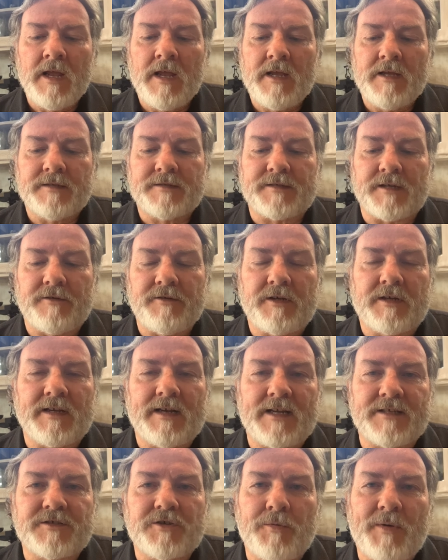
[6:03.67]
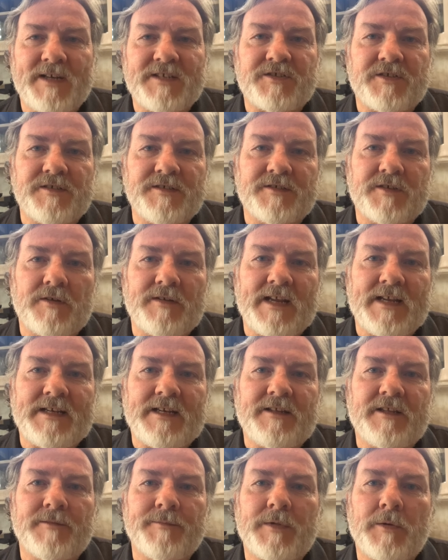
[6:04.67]
So you can ask questions on
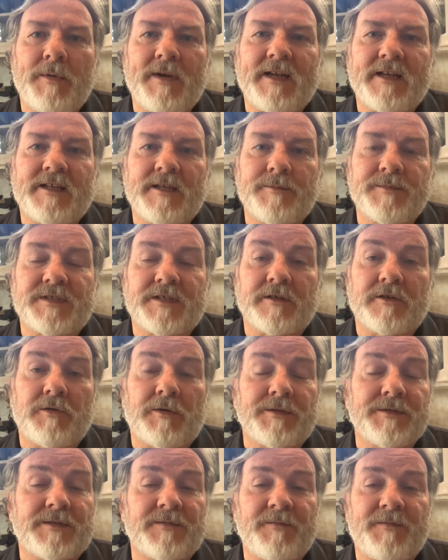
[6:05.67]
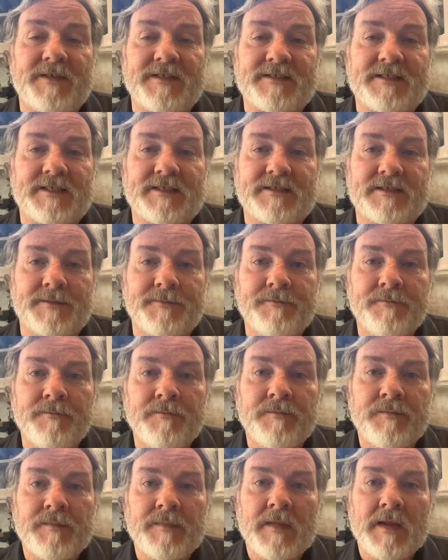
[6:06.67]
anything, but when it comes to quantum physics,
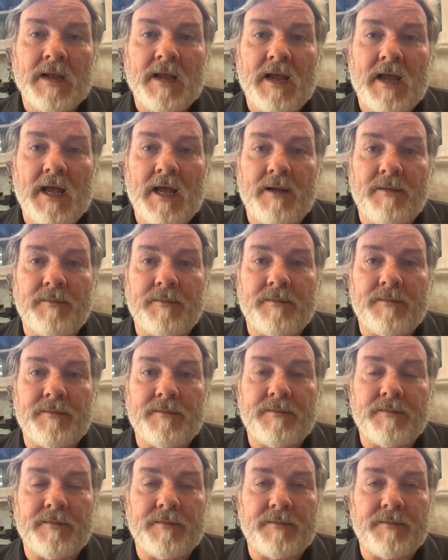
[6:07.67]
I